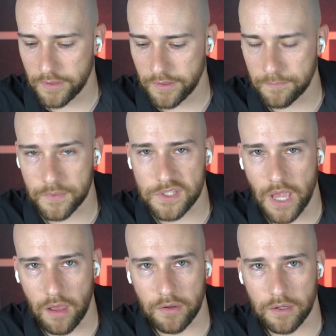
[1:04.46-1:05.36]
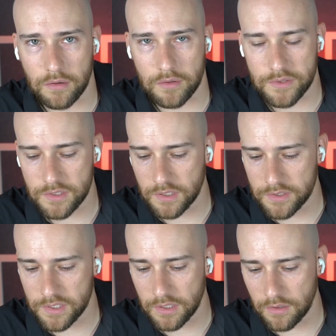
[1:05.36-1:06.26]
Because Alan here is
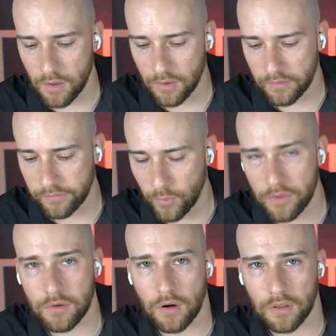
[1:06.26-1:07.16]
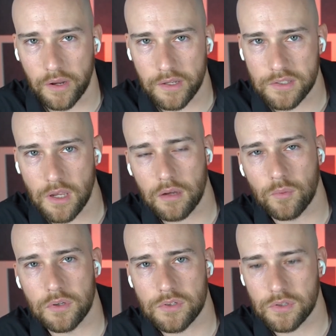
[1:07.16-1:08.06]
the CEO of WeatherGuard Lightning
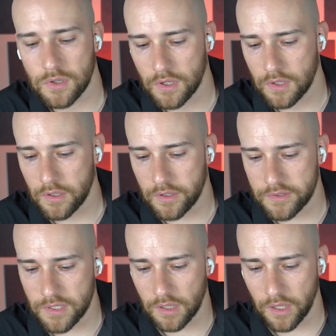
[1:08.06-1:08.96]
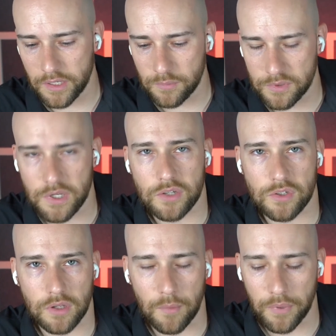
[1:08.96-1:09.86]
Tech, which is a lightning
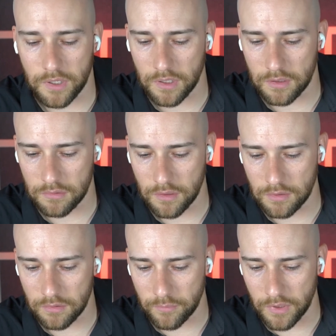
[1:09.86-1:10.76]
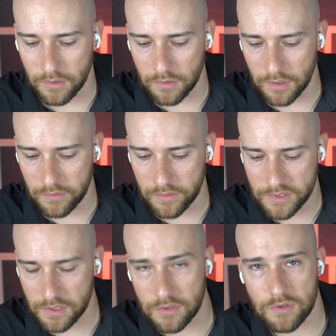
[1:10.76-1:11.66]
protection company, and you've been
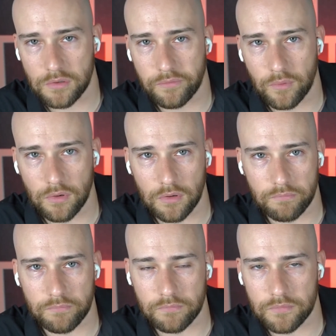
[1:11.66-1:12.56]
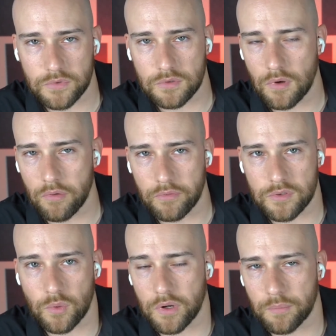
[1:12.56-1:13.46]
in this industry for
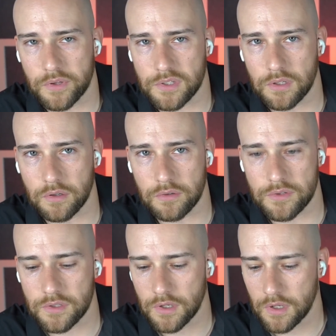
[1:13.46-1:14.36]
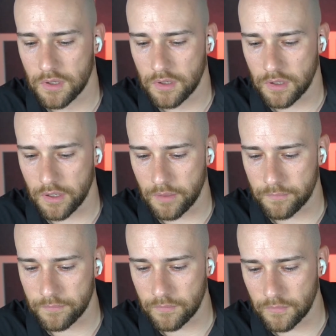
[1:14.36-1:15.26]
over 20 plus years. Yeah.
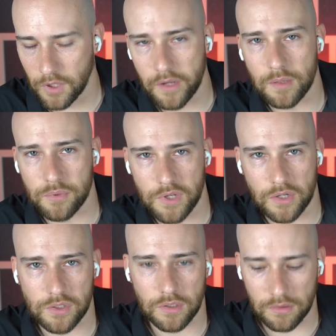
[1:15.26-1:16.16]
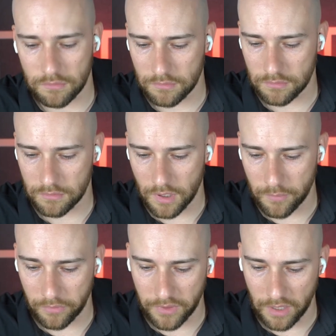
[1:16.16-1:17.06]
Lightning protection in
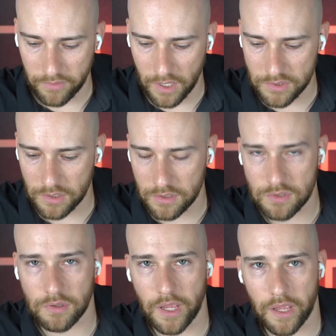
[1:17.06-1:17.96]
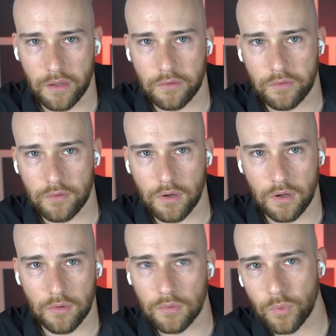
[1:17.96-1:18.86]
both the aviation industry and
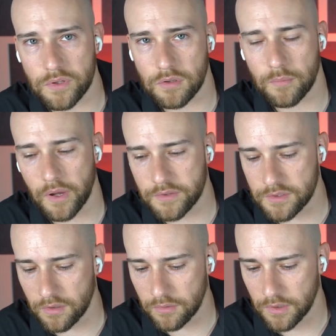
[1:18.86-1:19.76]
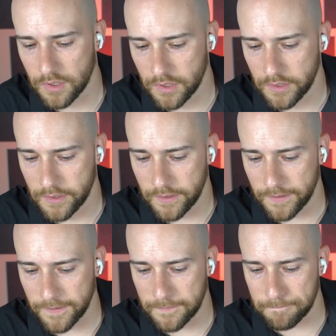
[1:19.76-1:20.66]
on wind turbines. So yep.
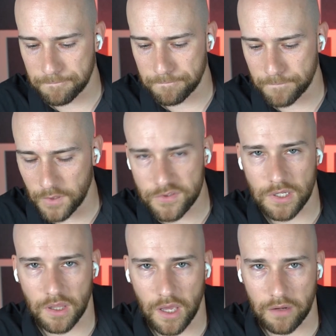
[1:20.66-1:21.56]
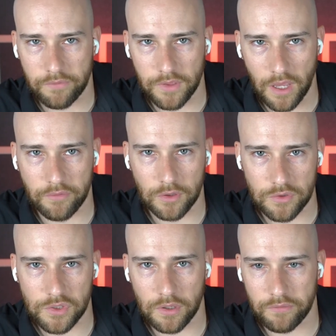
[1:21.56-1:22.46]
You've seen a lot of the
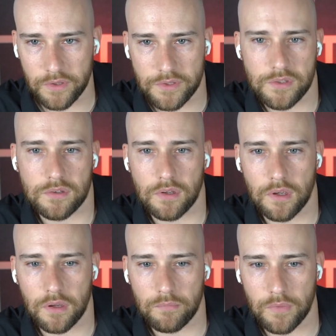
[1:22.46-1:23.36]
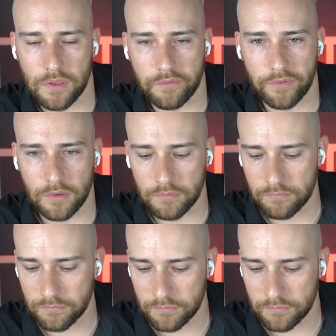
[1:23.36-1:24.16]
evolution of this in the field.